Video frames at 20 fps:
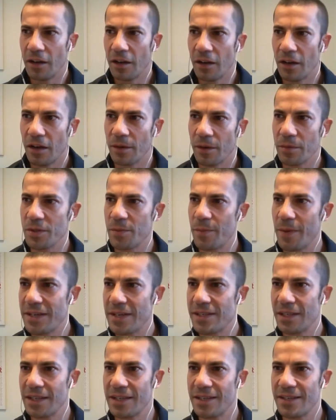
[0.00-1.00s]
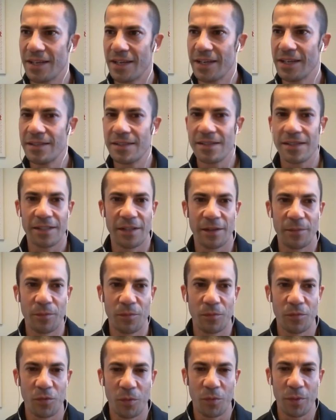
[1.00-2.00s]
I was basically saying to
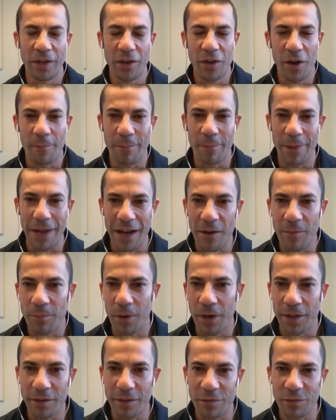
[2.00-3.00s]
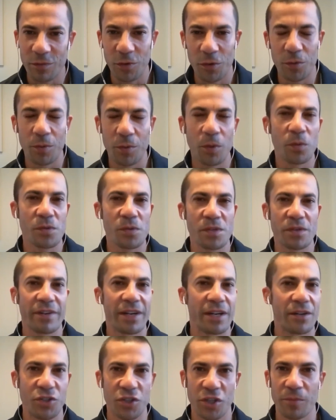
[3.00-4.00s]
them, we're not bound by the four walls of
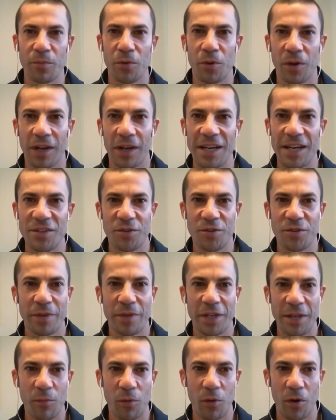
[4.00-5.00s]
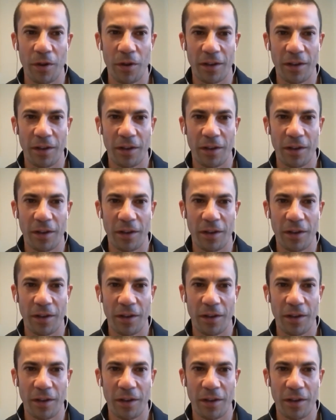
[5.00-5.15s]
our gym or classroom anymore.